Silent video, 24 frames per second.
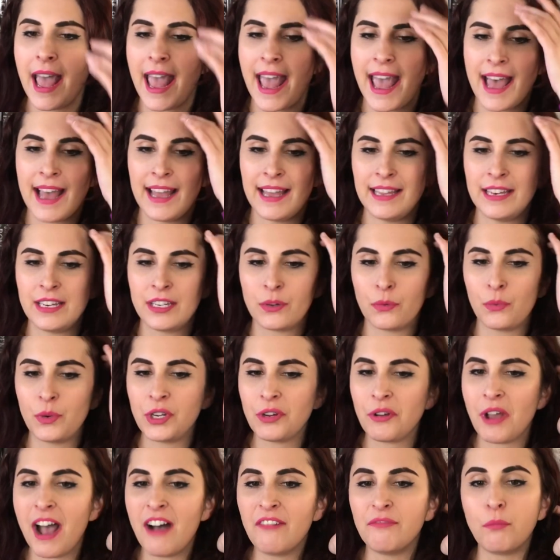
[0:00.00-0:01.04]
And
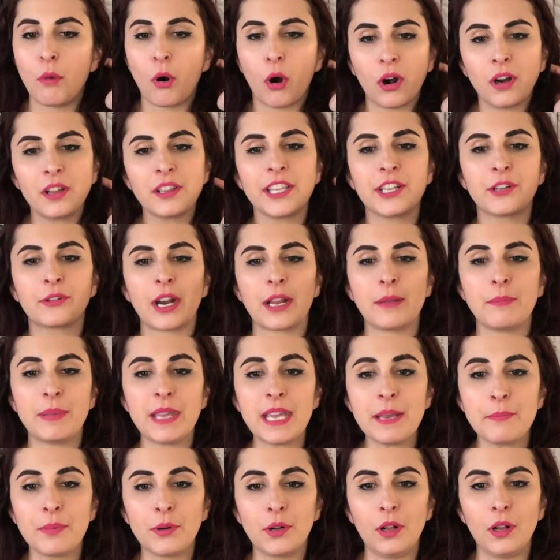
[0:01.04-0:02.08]
when you have morally gray
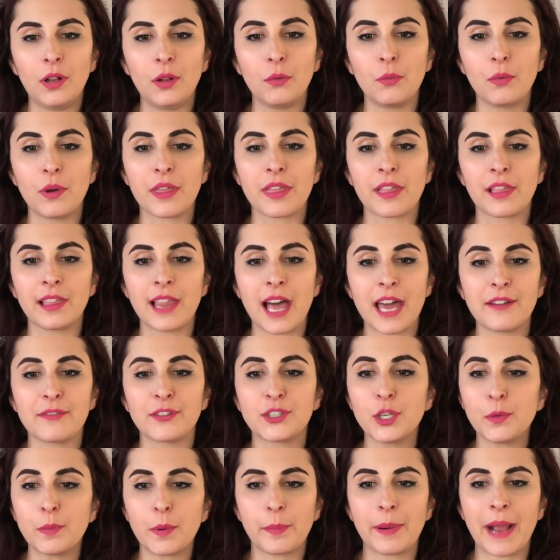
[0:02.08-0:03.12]
people with a lot of
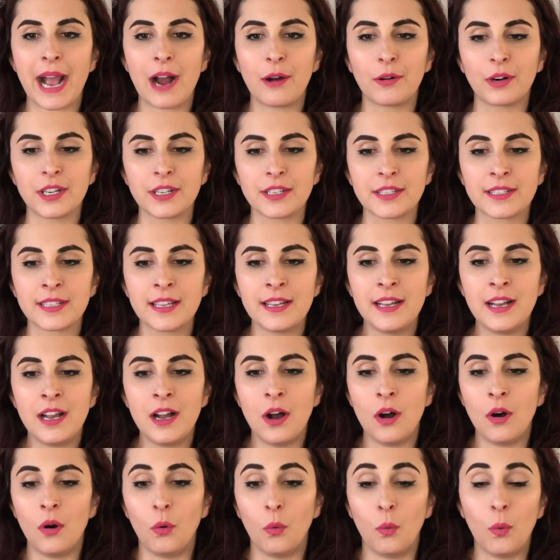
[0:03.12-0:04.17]
superpowers,
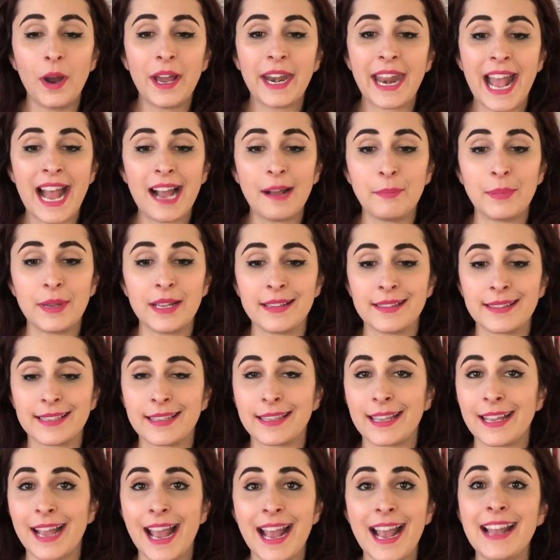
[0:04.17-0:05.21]
what happens?
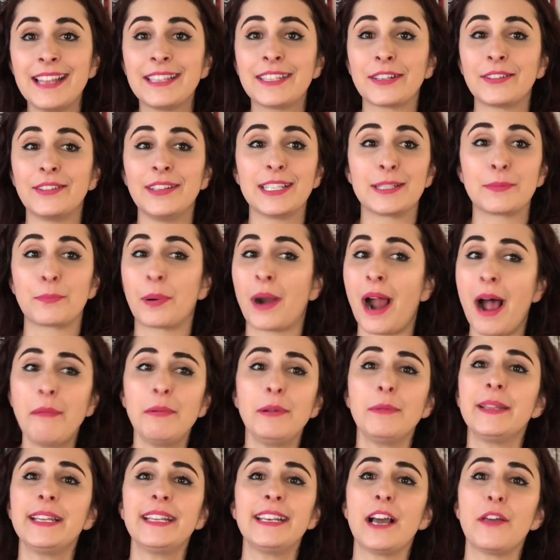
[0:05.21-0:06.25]
And the answer is
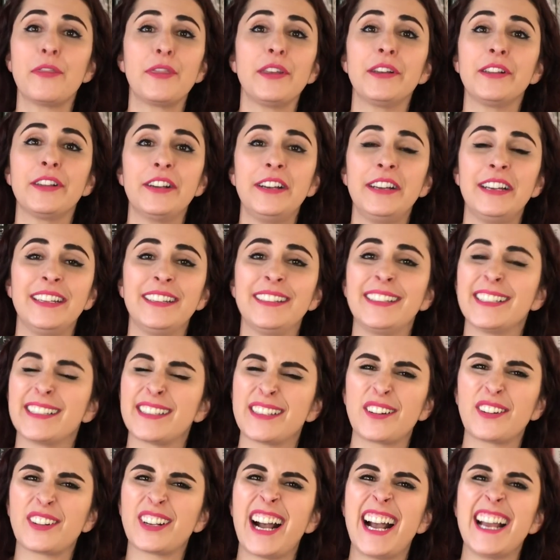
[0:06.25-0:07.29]
probably nothing good
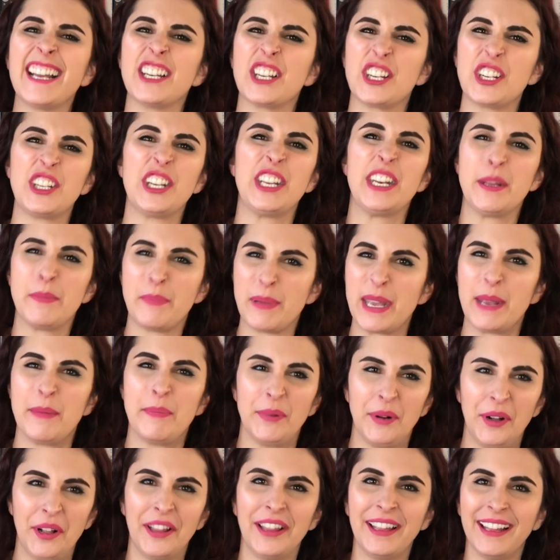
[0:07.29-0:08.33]
because they're kind of shitty people.